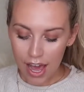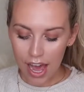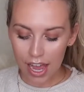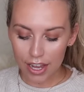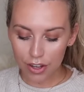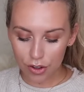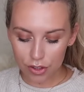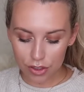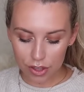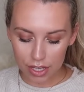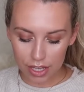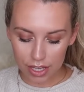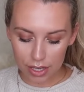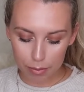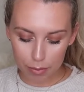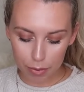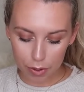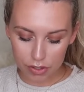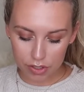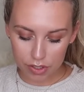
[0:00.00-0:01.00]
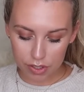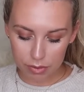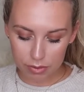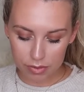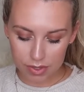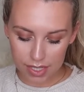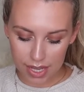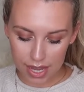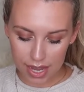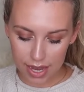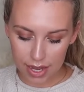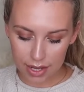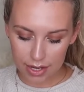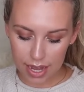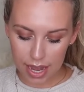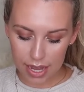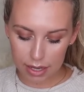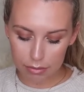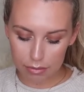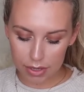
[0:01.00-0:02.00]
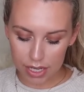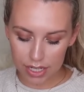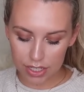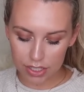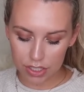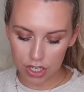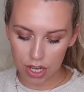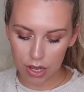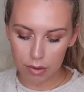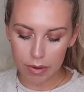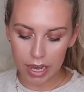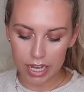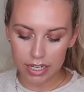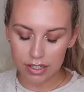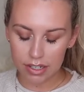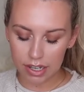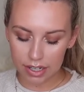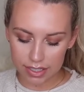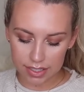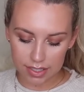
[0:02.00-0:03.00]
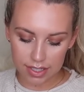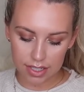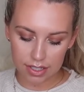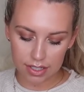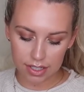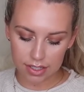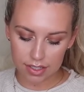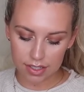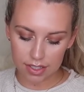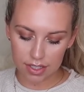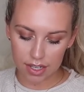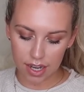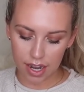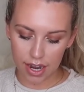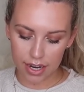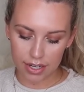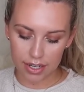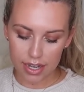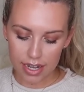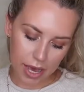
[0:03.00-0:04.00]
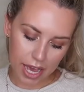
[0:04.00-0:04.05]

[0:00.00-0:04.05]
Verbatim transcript: I got the bottoms in a medium at 19.99,